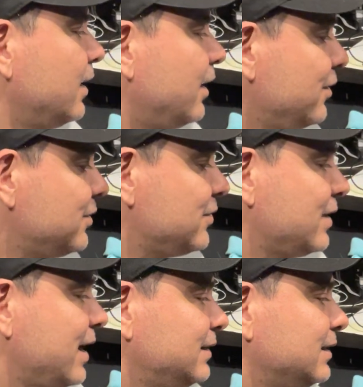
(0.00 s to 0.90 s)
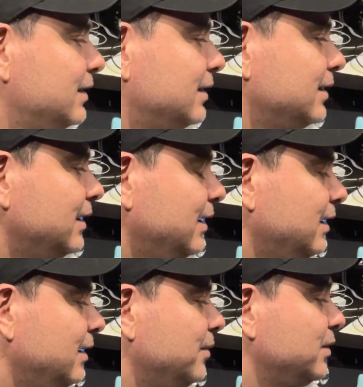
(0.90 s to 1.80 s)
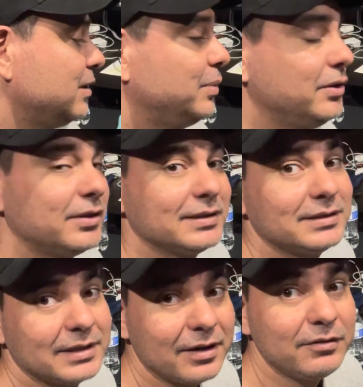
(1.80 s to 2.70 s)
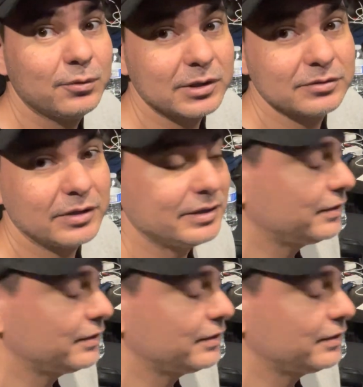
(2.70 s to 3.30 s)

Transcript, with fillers: other than that, um, the computer itself works very,